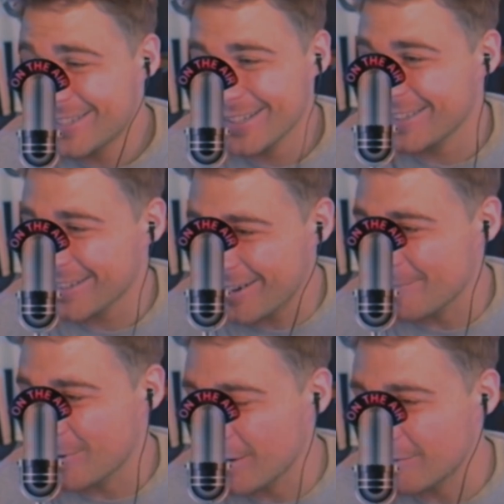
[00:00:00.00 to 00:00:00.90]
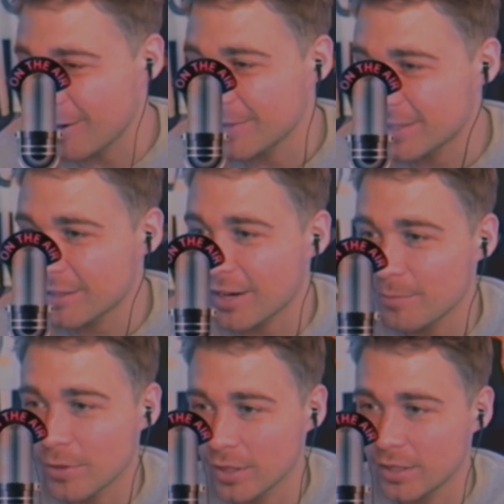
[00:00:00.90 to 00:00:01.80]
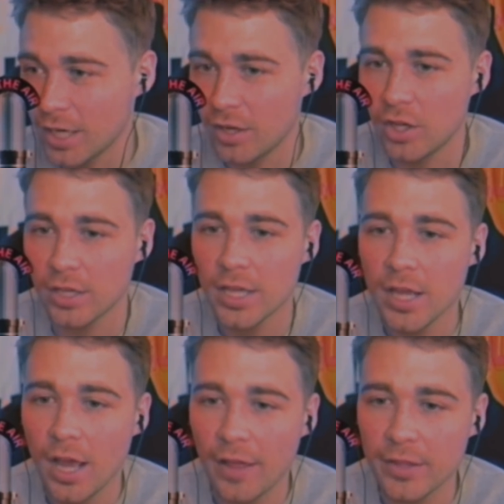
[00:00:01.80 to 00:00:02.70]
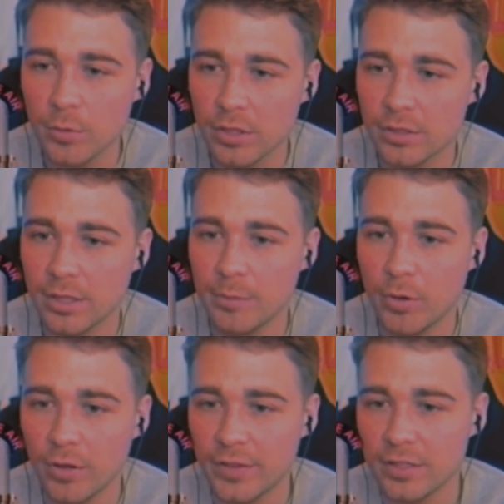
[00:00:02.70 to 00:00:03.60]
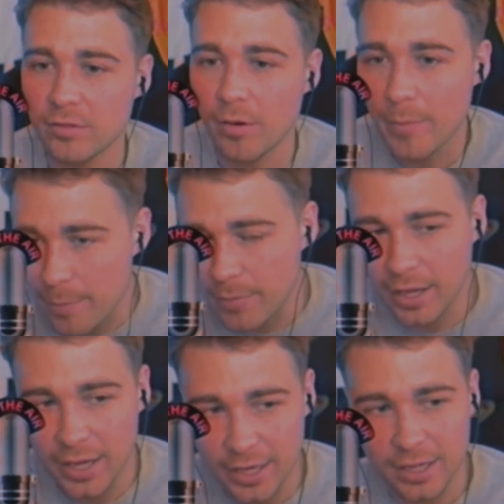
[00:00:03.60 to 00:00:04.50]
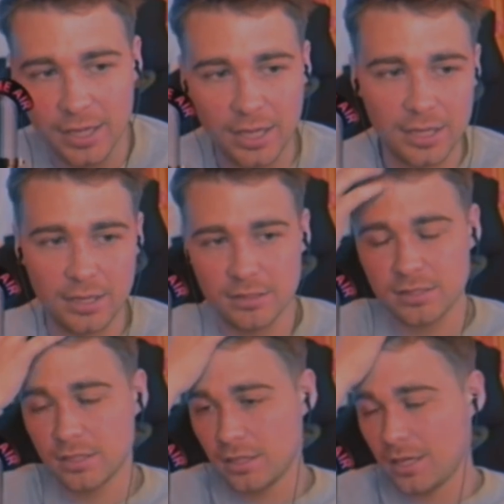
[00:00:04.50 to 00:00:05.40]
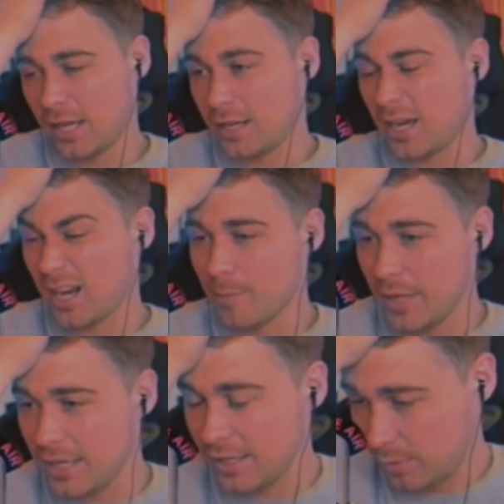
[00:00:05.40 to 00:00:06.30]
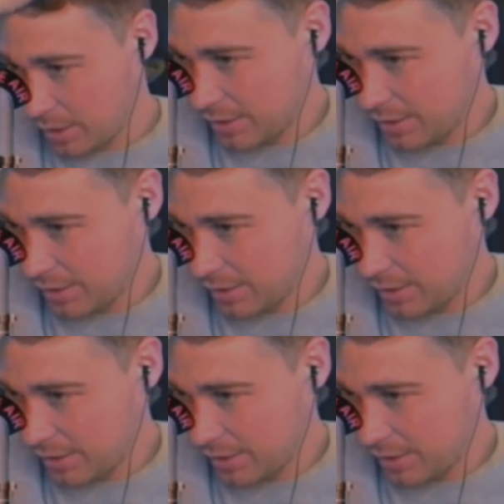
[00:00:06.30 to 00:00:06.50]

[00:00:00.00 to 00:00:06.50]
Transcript: it's a great point, Rob. It's a great point. You know, look, I think what the important thing to remember here is, and I, and I mean this when I